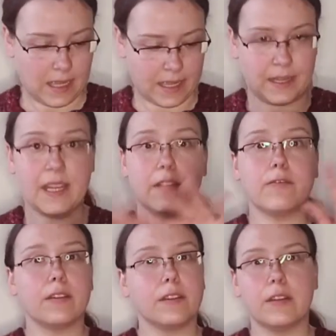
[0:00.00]
And have
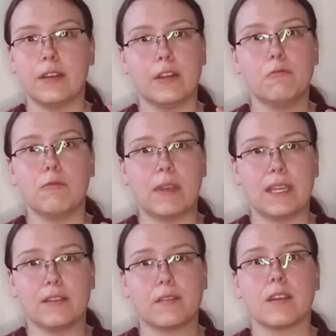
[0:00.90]
no
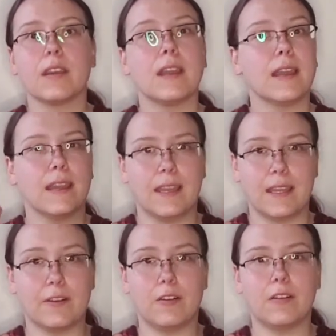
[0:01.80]
waste
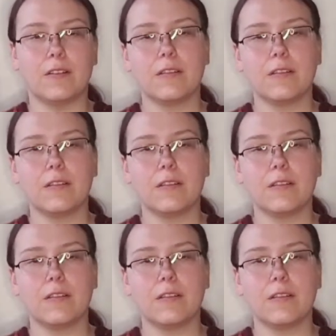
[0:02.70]
at all.